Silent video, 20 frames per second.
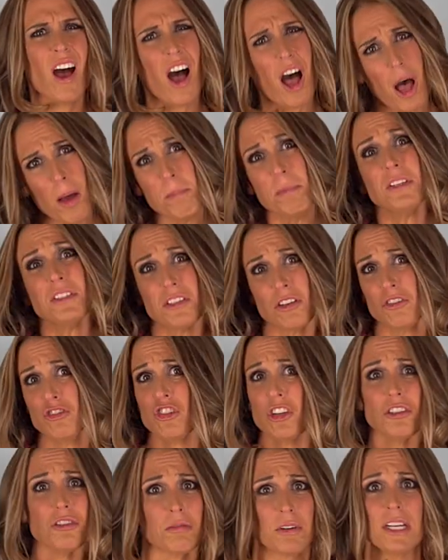Up until
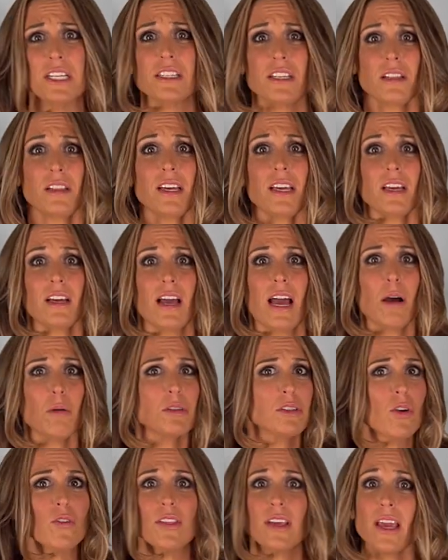just recently, I
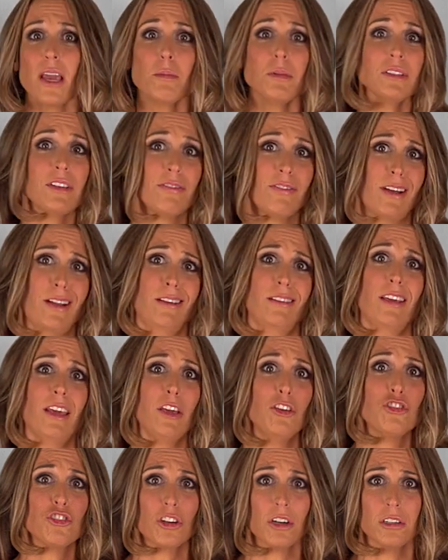was only able to find
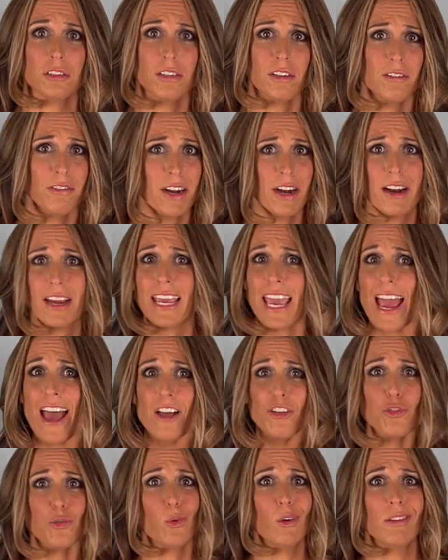t-shirts and very
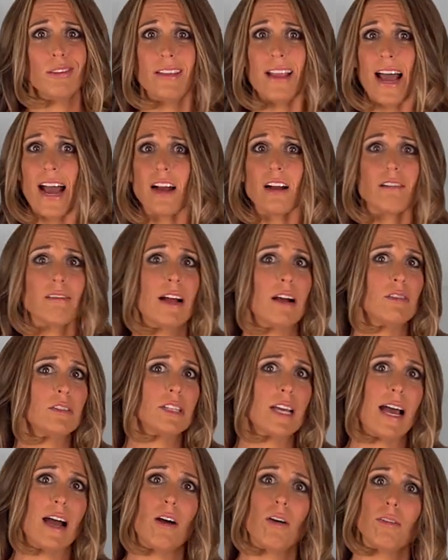casual
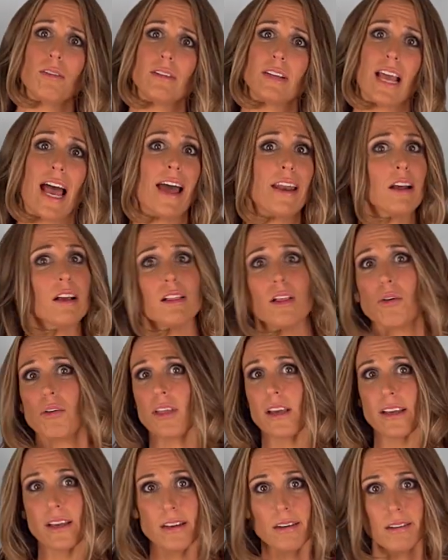knock-around-town kind of
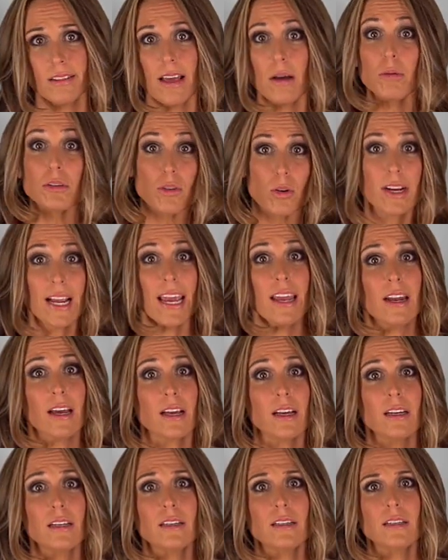clothing and that was
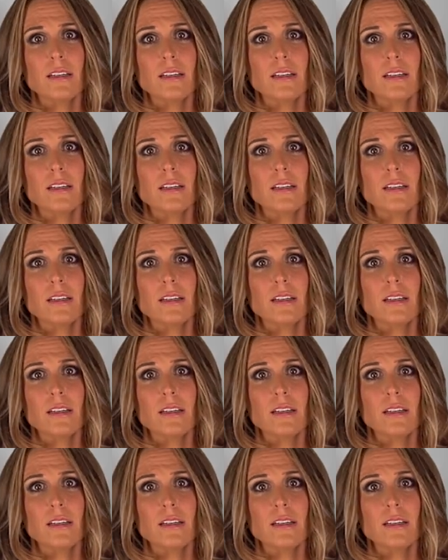organic.